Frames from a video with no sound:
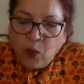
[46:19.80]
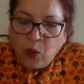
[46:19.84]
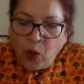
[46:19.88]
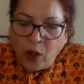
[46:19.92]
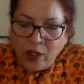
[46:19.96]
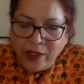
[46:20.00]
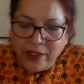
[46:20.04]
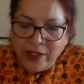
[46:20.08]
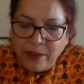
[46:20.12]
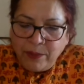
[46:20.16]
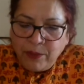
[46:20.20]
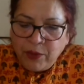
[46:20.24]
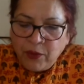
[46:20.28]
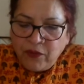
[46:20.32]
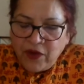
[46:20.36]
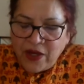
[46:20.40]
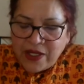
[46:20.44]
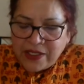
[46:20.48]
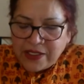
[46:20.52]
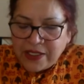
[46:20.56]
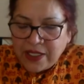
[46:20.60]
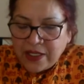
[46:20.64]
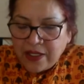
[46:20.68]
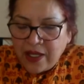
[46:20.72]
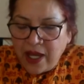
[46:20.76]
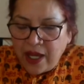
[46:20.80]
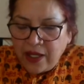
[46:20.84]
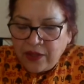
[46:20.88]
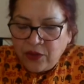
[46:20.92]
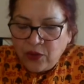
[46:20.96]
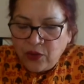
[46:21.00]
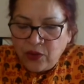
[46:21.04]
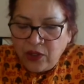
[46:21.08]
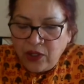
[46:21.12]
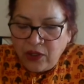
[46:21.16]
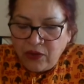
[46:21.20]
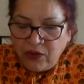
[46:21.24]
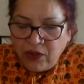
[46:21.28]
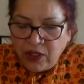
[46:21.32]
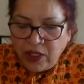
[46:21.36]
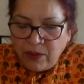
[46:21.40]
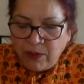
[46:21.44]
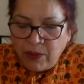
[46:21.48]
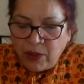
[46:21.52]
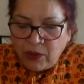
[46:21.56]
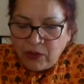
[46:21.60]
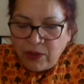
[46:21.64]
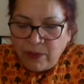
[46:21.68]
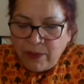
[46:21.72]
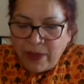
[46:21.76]
What did Professor Gaitonde
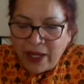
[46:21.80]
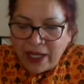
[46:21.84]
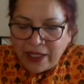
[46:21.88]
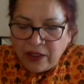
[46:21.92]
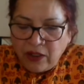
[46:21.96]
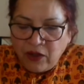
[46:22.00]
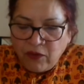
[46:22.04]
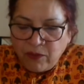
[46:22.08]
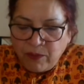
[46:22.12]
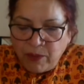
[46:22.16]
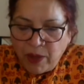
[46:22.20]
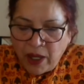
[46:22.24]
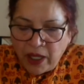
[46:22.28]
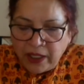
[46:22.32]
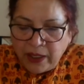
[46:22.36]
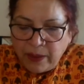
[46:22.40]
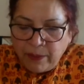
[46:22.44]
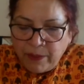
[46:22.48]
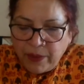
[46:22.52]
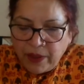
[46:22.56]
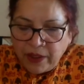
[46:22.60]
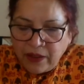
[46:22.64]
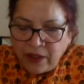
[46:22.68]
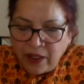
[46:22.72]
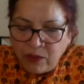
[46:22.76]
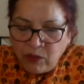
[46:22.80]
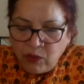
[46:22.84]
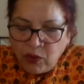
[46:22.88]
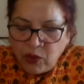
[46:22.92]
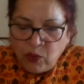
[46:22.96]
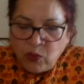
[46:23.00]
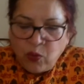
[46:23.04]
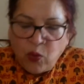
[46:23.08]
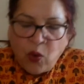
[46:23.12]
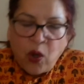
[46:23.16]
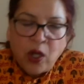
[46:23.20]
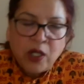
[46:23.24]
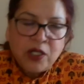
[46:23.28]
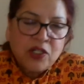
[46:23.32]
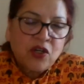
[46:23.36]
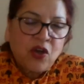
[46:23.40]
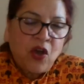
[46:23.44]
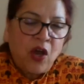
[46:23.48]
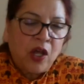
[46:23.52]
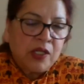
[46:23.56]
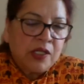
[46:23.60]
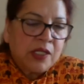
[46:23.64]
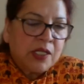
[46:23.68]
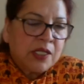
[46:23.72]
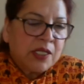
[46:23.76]
read about the Battle of Panipat, and with what
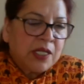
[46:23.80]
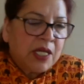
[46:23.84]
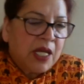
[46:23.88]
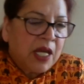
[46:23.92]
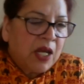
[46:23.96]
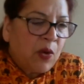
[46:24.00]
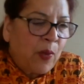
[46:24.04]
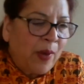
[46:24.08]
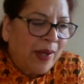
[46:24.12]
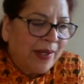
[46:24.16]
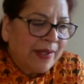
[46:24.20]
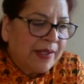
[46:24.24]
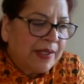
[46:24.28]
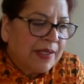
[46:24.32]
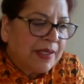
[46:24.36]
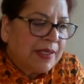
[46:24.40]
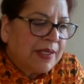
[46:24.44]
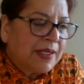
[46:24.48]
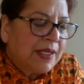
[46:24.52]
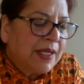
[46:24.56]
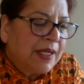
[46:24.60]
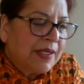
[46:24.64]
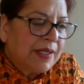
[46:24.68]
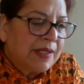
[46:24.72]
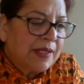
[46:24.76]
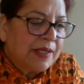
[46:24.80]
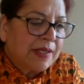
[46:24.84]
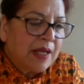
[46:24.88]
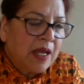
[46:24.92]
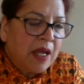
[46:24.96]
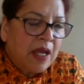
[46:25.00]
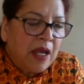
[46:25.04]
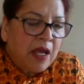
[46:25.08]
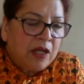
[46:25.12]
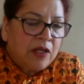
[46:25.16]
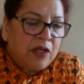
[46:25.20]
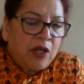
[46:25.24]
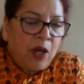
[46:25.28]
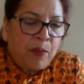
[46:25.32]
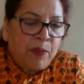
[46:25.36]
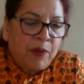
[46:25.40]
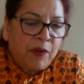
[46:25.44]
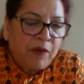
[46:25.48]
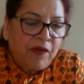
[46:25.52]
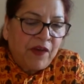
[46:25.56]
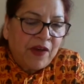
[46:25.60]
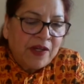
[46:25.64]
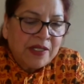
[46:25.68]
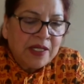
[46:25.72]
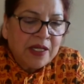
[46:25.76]
consequences? Now,
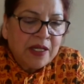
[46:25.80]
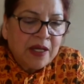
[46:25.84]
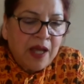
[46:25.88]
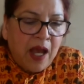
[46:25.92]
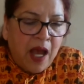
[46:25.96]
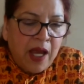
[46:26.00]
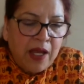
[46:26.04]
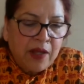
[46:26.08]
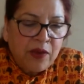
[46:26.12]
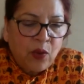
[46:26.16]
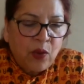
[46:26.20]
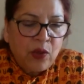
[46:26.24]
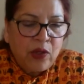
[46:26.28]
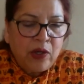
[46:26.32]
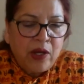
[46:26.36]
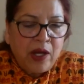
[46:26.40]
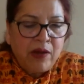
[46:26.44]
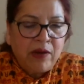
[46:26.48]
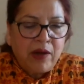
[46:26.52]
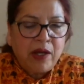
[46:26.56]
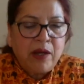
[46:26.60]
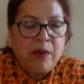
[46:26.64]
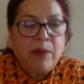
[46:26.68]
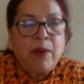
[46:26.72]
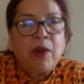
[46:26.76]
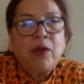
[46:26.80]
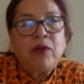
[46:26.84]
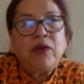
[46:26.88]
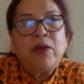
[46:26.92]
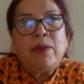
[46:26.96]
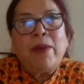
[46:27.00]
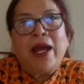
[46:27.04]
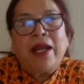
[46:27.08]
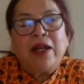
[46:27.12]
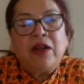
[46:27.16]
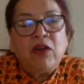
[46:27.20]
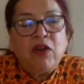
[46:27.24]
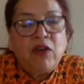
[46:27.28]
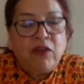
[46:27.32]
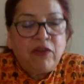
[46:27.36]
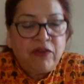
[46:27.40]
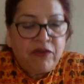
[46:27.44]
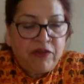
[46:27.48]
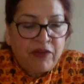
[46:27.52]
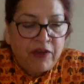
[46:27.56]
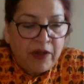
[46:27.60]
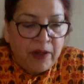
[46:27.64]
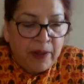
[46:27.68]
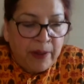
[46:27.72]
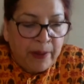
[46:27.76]
Professor Gaitonde read about the Battle
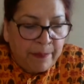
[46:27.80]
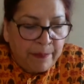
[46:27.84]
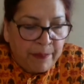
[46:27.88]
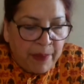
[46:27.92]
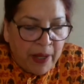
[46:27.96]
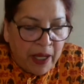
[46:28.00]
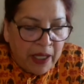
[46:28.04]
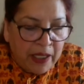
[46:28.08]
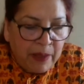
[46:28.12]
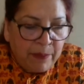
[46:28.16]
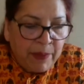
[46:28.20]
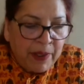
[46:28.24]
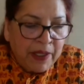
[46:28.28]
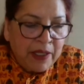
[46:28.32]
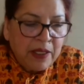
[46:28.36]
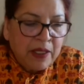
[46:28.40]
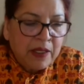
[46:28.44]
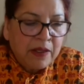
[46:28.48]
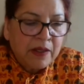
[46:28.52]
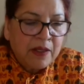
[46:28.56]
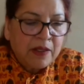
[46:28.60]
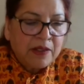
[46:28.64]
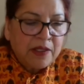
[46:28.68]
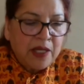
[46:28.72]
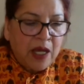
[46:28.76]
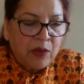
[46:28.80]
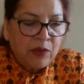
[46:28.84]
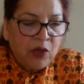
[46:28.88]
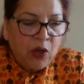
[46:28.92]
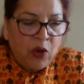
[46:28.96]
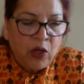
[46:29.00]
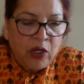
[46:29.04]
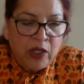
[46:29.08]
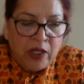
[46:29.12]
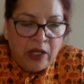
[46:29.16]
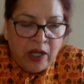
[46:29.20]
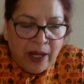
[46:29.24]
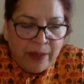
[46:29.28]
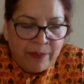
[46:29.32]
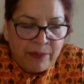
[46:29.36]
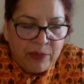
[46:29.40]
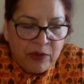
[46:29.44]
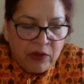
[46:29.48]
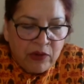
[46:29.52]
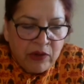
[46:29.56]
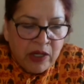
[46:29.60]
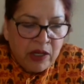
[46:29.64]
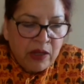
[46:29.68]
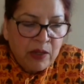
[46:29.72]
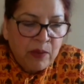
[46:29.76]
of Panipat in the Town Hall
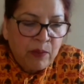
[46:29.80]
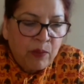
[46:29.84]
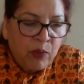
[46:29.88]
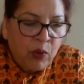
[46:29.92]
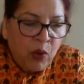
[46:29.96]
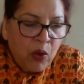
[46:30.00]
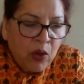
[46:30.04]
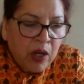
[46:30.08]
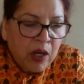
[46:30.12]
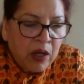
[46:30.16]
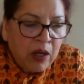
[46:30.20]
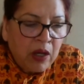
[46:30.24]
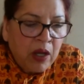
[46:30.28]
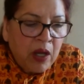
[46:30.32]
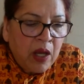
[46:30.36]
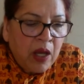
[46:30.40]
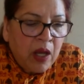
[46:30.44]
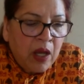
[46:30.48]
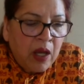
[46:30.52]
Library in the book